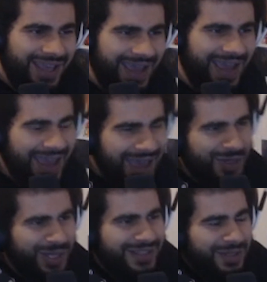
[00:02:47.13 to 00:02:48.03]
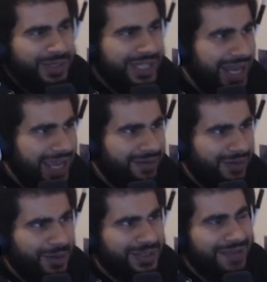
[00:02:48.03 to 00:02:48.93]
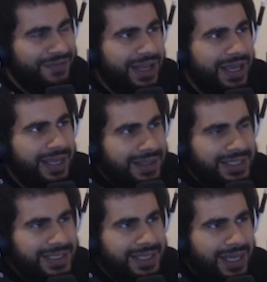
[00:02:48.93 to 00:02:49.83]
How do I deal with the negative comments? I feel like this is,